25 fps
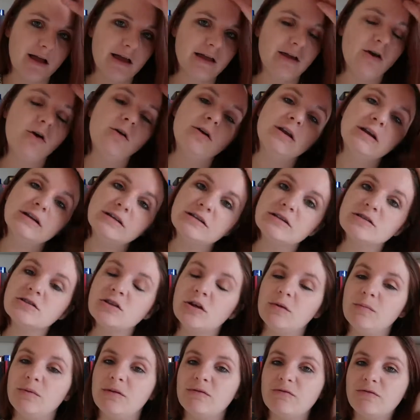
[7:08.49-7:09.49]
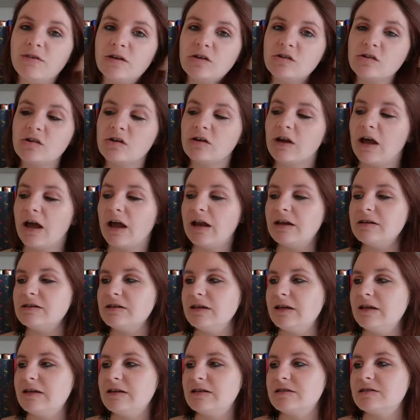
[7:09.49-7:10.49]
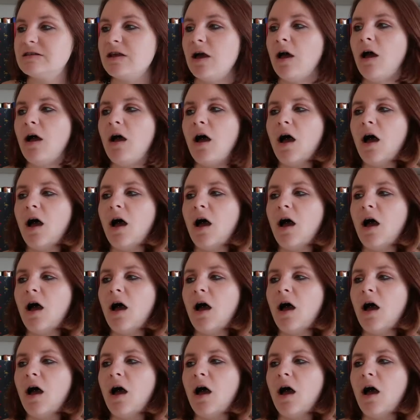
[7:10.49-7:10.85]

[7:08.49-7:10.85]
iconic dystopian fiction, and is